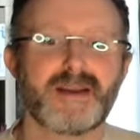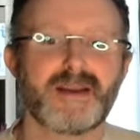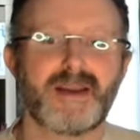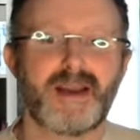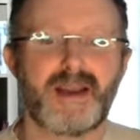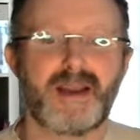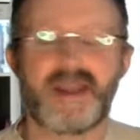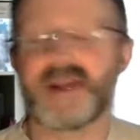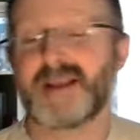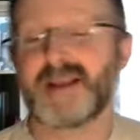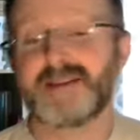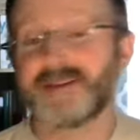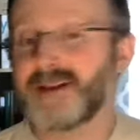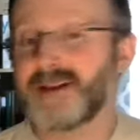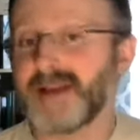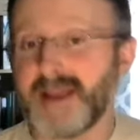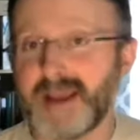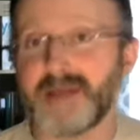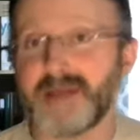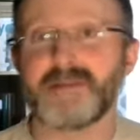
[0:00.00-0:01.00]
uh, and I
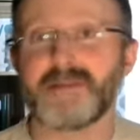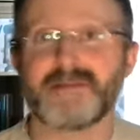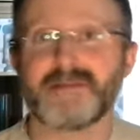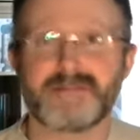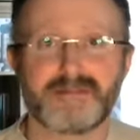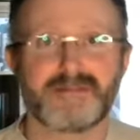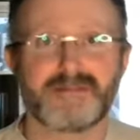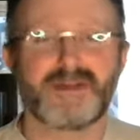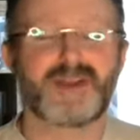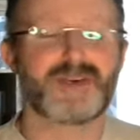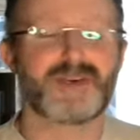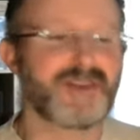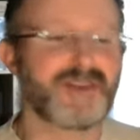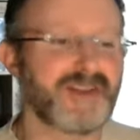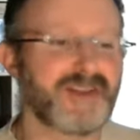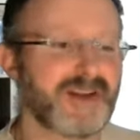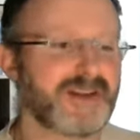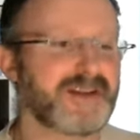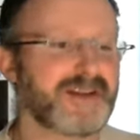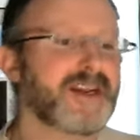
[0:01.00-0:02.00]
still am
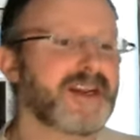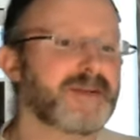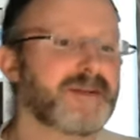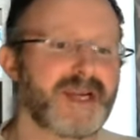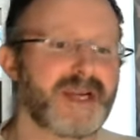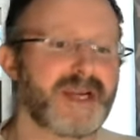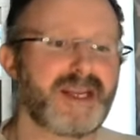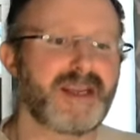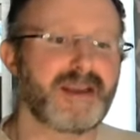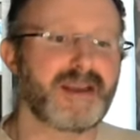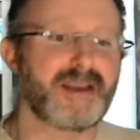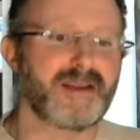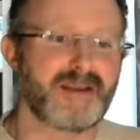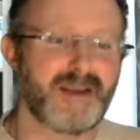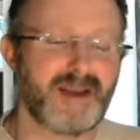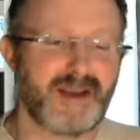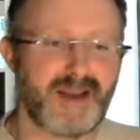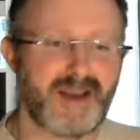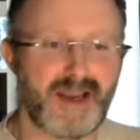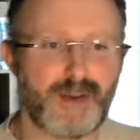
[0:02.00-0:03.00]
interested in data mining.
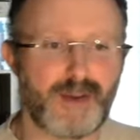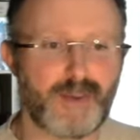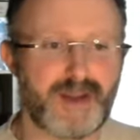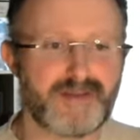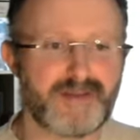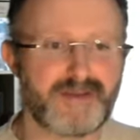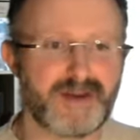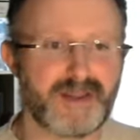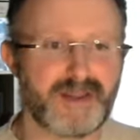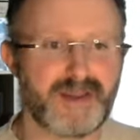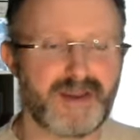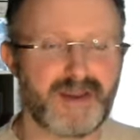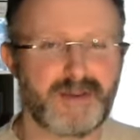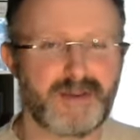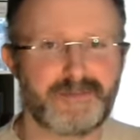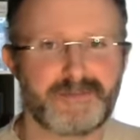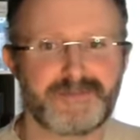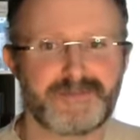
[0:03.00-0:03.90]
Uh, however, the